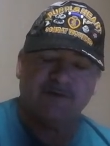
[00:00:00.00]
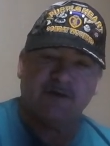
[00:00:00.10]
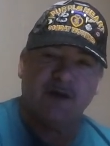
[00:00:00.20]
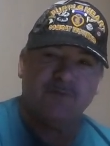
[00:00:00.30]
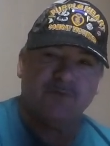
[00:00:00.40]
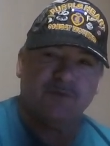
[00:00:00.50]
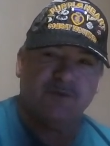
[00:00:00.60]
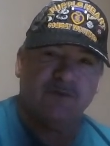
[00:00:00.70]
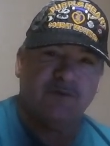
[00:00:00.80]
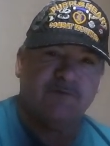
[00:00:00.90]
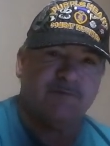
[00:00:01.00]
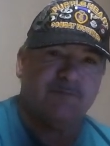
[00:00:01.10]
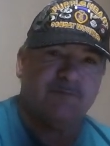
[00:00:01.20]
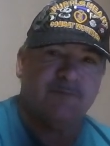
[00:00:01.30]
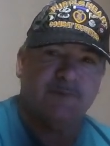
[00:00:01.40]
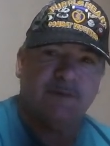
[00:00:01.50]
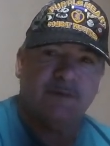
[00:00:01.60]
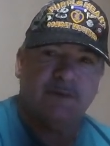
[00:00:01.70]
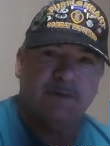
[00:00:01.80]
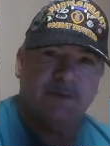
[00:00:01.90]
It comes with two of them,
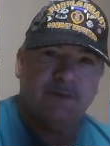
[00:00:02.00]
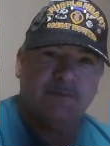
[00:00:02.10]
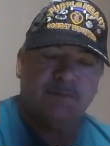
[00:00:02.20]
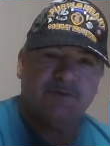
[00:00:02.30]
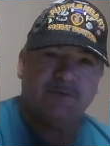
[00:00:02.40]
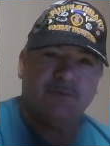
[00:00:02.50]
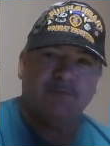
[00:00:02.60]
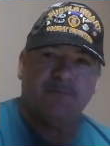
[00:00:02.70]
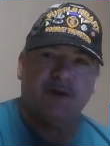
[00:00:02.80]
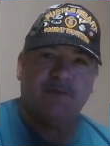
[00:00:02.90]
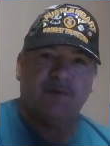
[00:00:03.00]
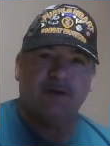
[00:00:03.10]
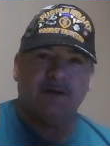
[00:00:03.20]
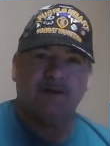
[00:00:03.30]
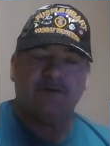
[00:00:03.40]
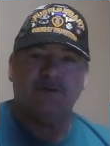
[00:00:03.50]
but you might want to get